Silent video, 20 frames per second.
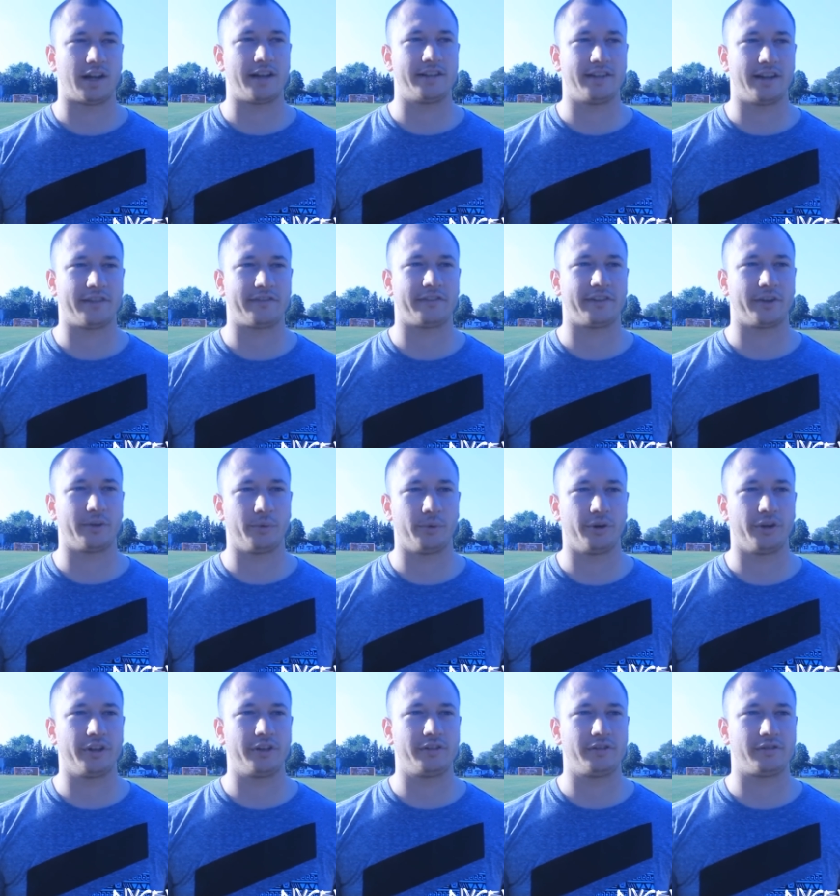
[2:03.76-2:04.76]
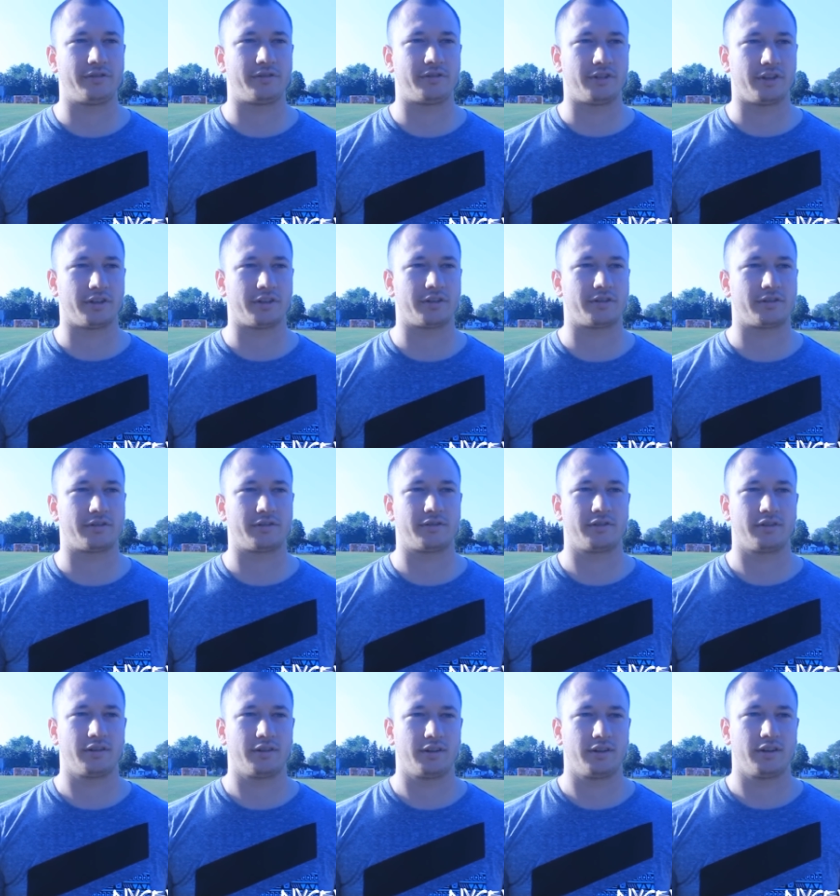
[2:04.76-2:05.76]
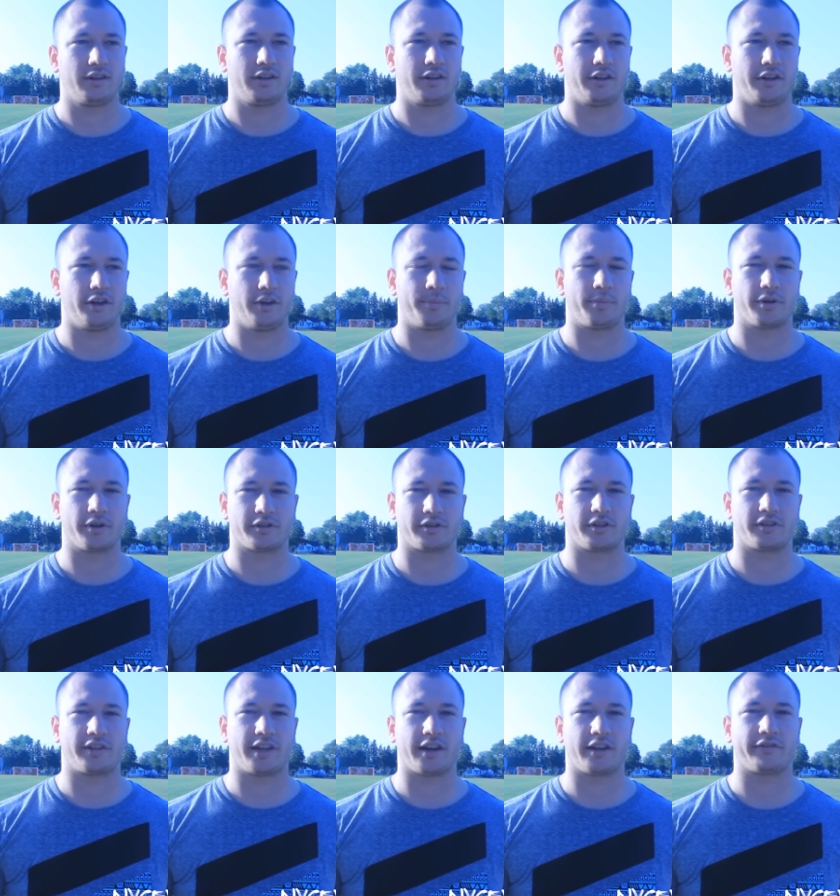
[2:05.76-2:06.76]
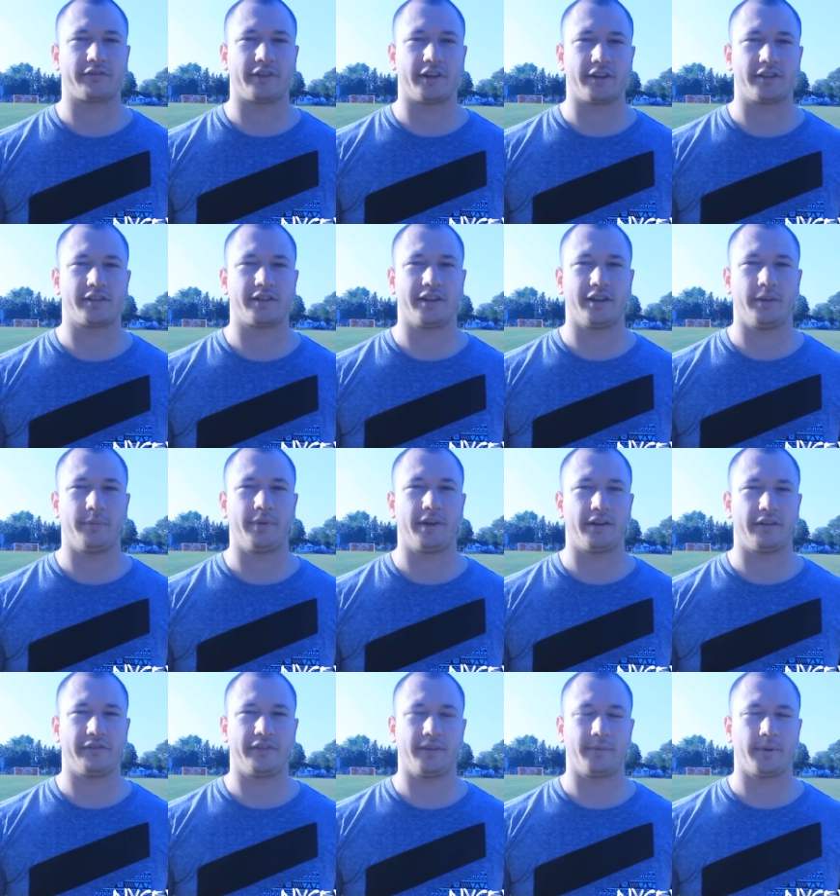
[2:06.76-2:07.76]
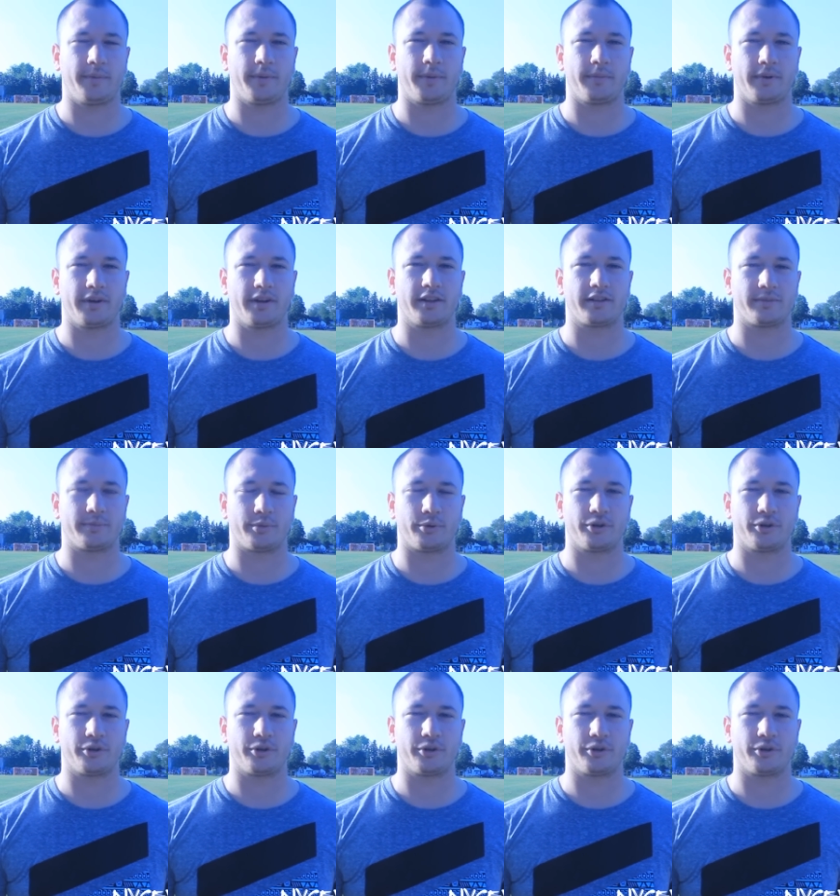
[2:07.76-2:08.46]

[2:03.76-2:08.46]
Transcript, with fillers: I definitely would. Just, you know, personal sacrifice to help out a family member, that's